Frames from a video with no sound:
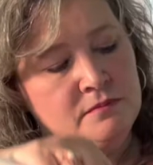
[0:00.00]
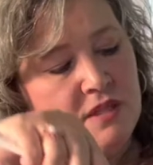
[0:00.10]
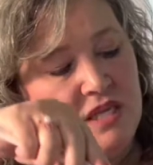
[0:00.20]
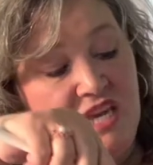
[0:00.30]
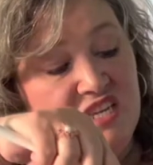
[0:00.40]

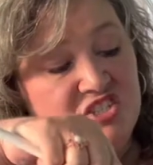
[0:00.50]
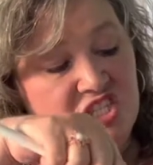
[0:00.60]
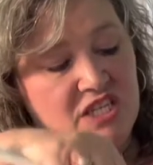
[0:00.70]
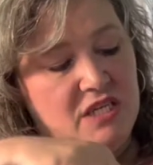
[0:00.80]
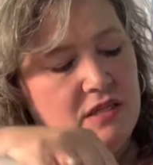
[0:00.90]
canned
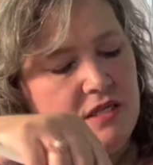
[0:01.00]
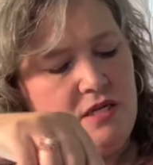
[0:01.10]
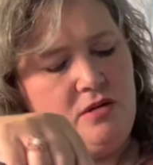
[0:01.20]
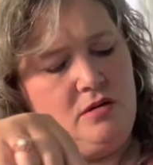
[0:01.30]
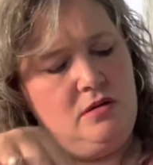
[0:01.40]
chicken. They
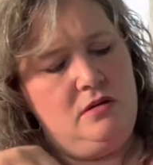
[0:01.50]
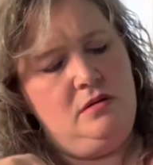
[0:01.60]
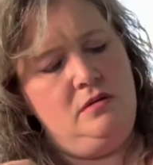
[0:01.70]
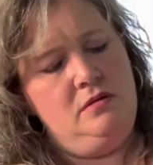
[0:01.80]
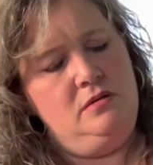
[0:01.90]
are
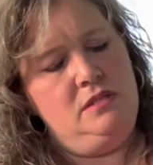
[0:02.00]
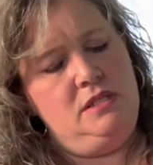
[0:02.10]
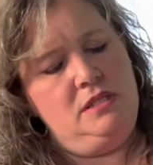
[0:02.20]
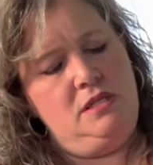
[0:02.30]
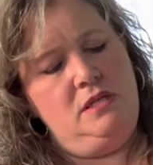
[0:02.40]

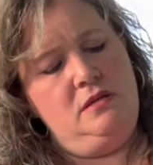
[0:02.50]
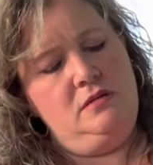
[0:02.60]
16-ounce